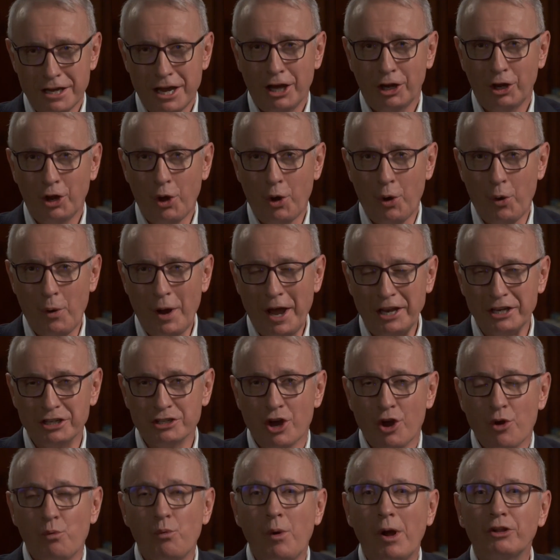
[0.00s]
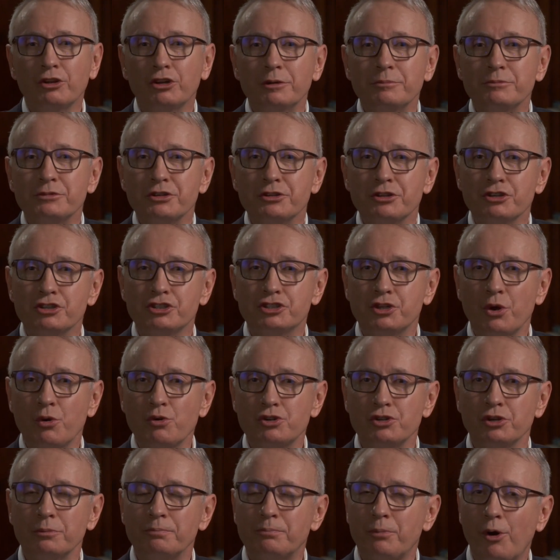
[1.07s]
Hello, and welcome to the
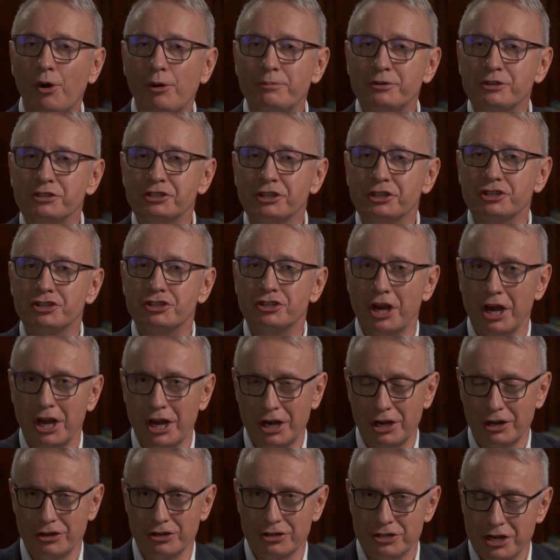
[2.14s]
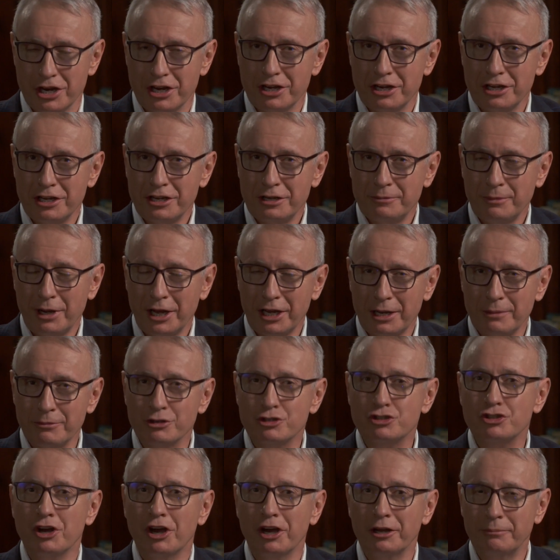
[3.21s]
Social Purpose Exchange. My name
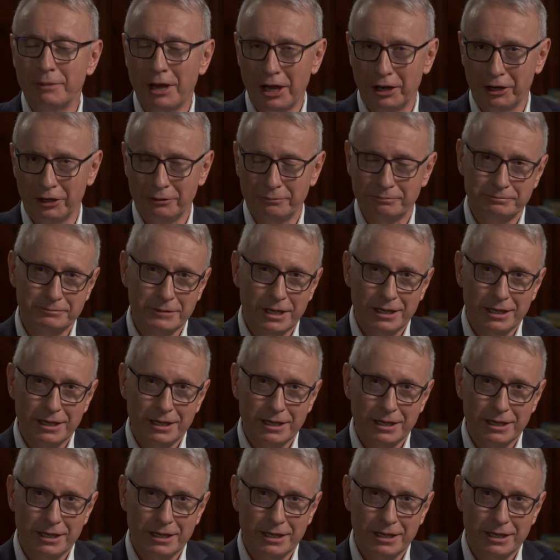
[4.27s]
is Sean Mallon.